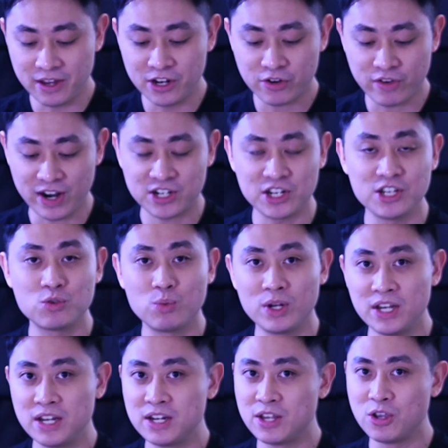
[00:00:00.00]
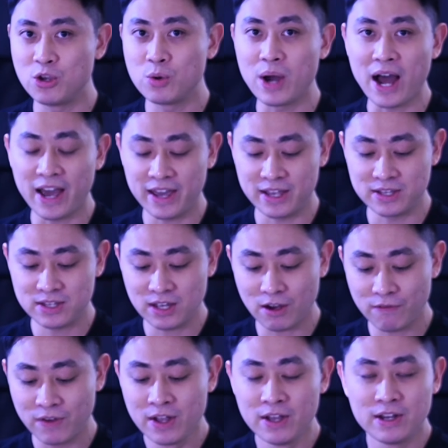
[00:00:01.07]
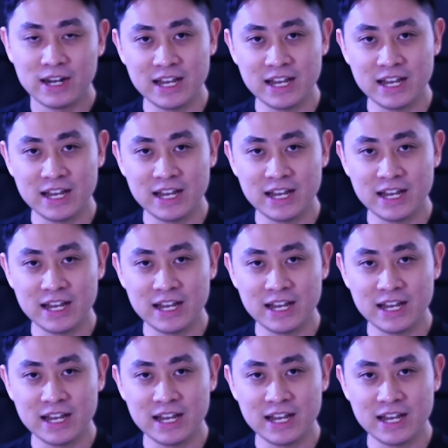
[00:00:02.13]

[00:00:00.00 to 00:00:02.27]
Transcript: interactions within the UI itself.